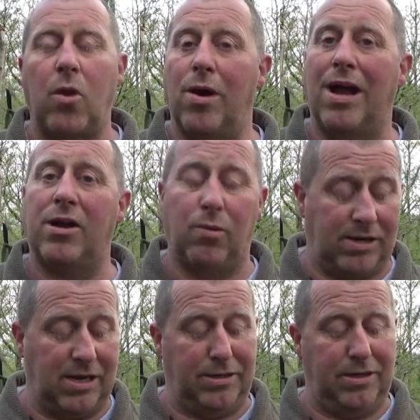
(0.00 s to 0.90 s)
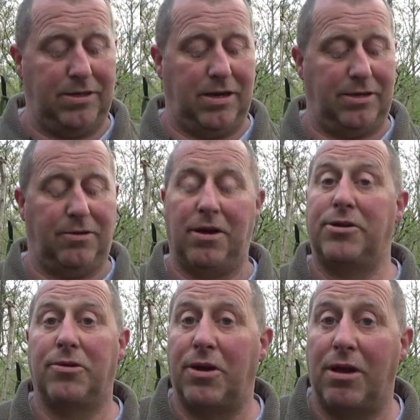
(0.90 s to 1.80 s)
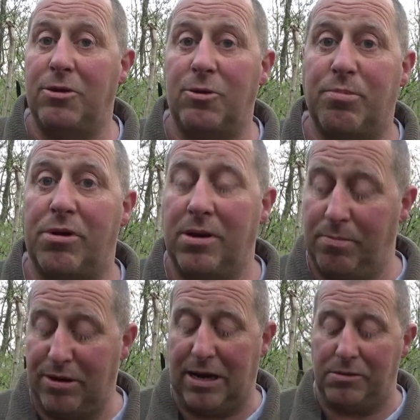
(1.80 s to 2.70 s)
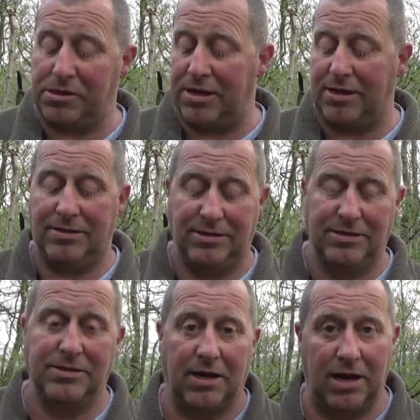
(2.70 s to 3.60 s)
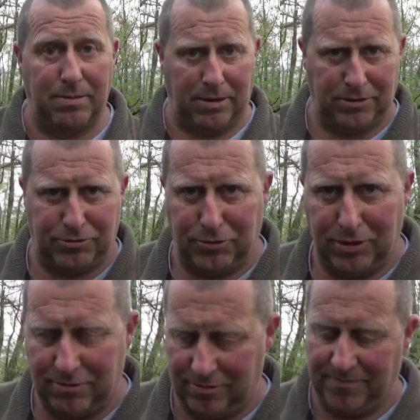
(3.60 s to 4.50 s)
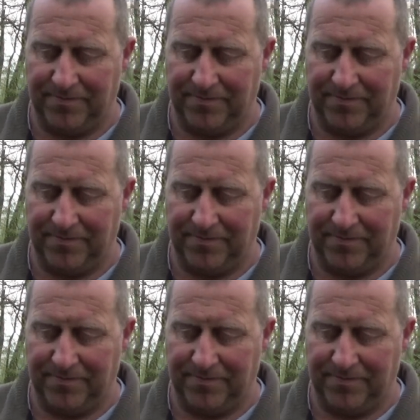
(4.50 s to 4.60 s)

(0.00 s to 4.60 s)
Agawa Canyon. I don't I don't know how you would pr pronounce that. I am English, you know.